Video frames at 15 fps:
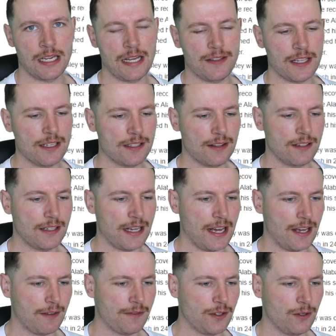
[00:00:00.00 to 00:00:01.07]
And at the end of the
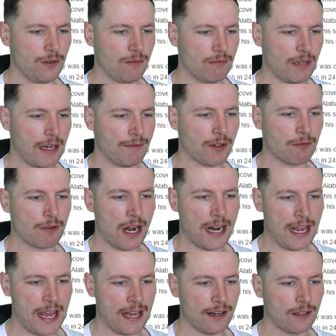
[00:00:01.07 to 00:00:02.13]
day, if you have the
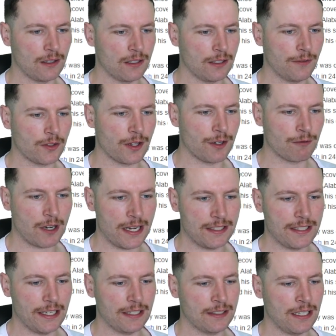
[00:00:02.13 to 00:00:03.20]
right angle and you've got the right
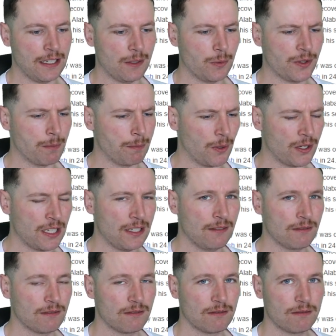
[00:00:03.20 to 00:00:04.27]
technique with a
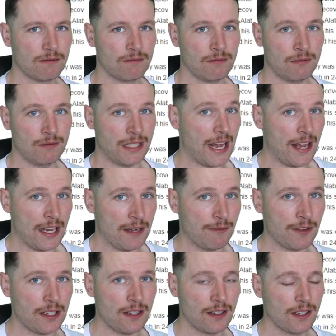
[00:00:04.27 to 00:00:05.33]
body that
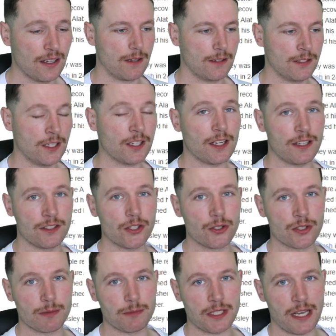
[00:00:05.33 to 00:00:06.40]
heavy, you're going to do
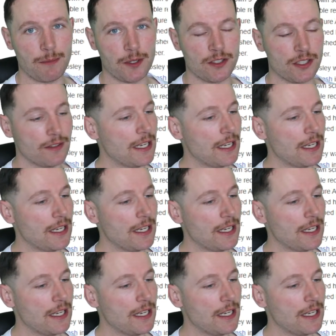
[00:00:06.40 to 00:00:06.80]
some damage.